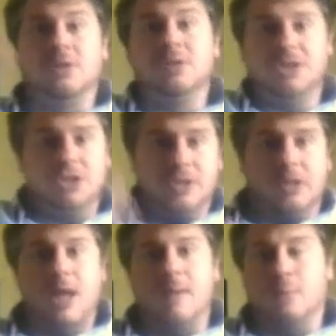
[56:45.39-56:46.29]
condition,
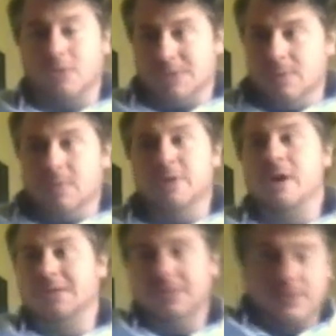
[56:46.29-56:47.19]
a lot more so than
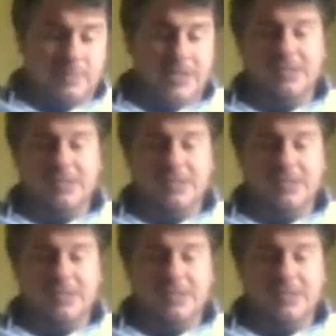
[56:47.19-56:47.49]
autism.